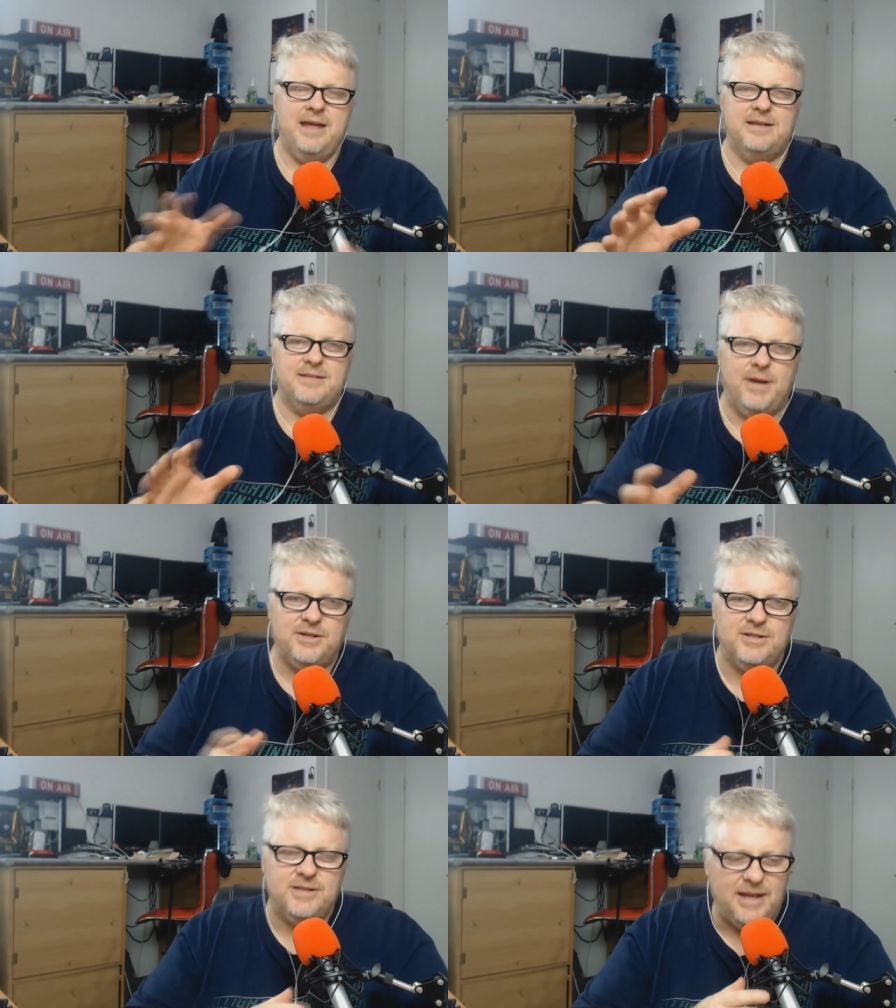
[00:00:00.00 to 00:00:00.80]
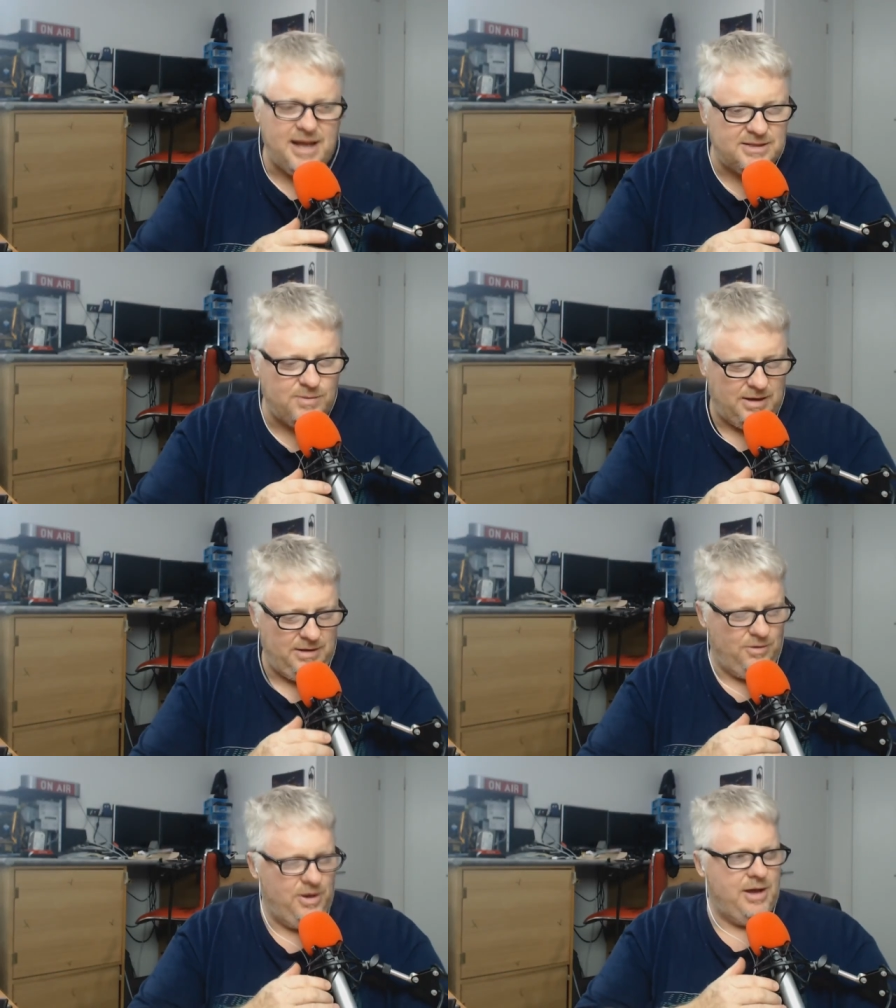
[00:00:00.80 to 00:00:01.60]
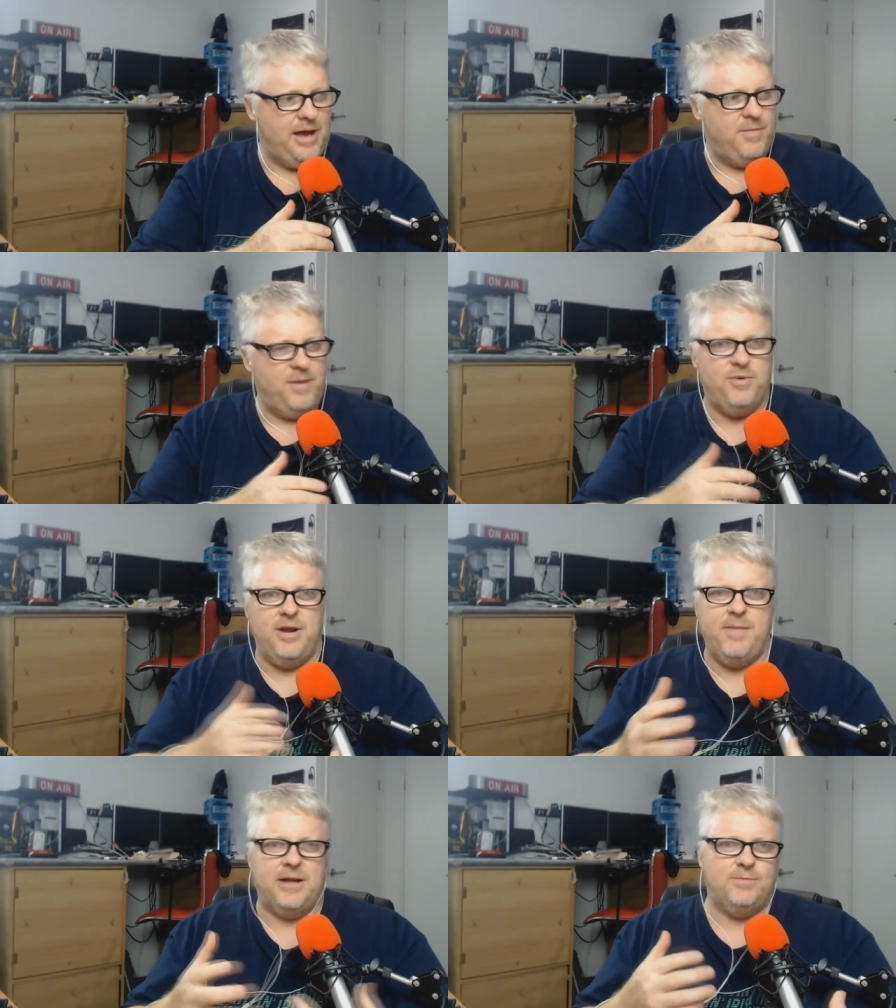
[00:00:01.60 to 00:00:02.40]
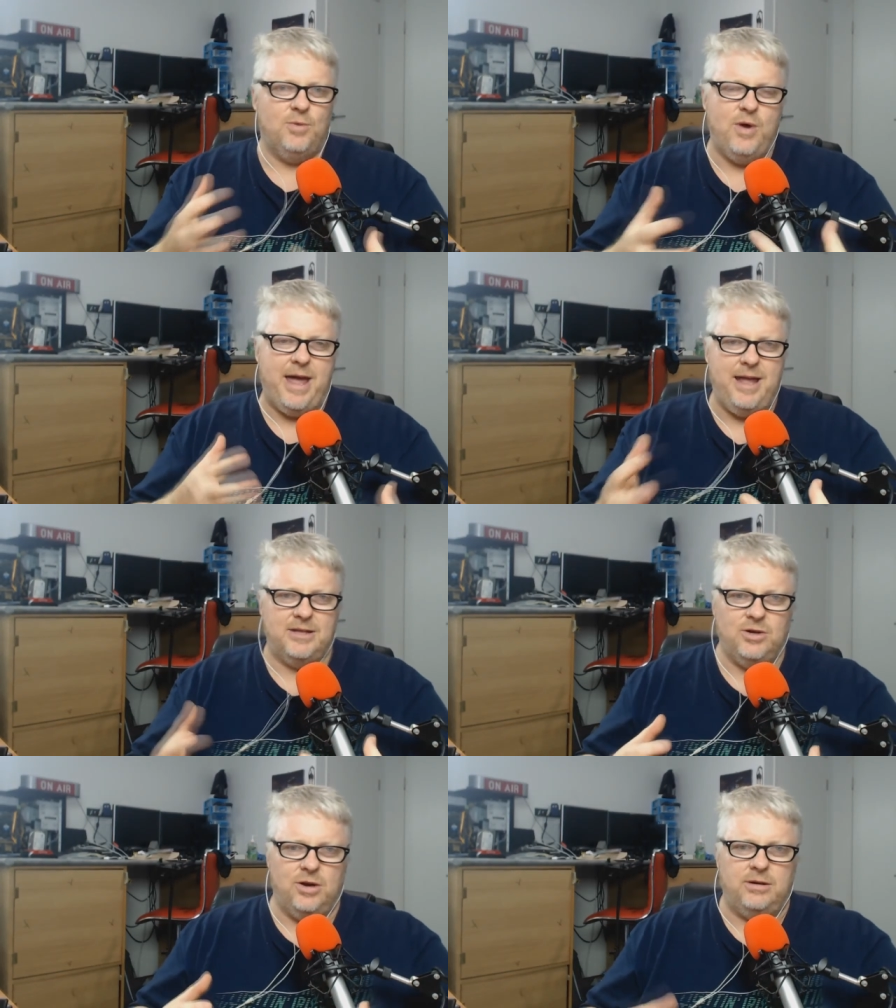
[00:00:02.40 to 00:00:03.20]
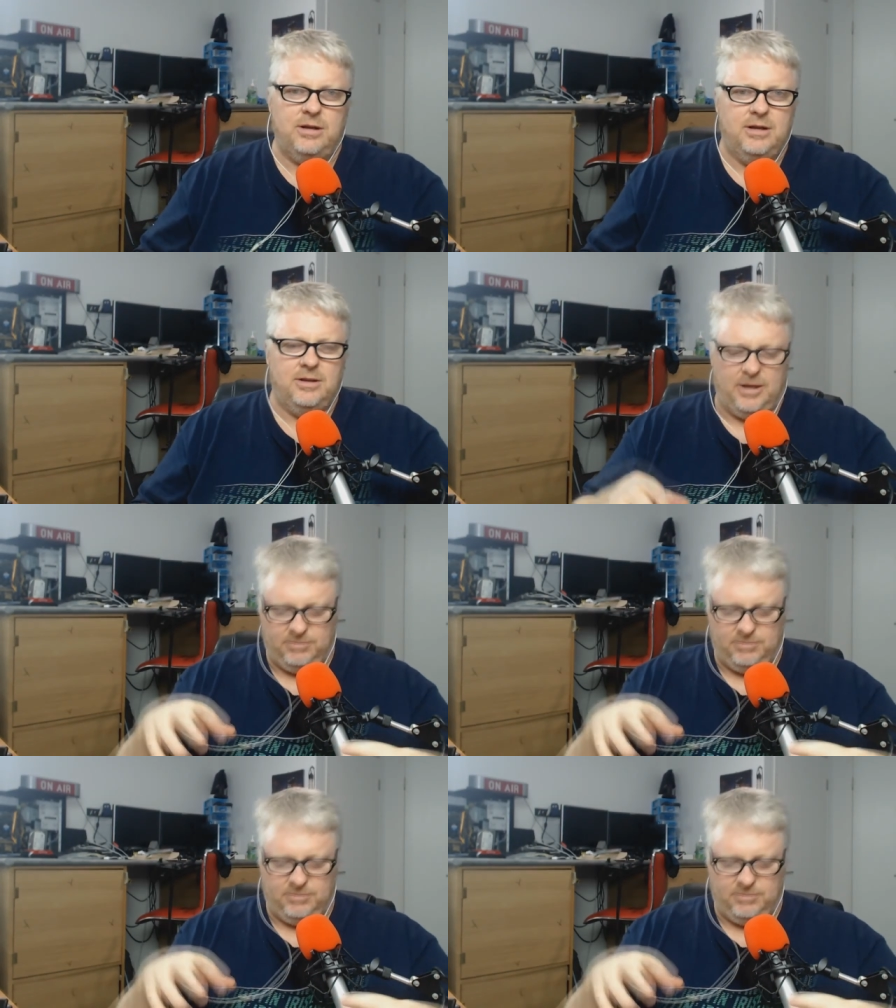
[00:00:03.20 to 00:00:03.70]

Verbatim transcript: it as much as the last one, or are you going to be pretty much more hands-on? Like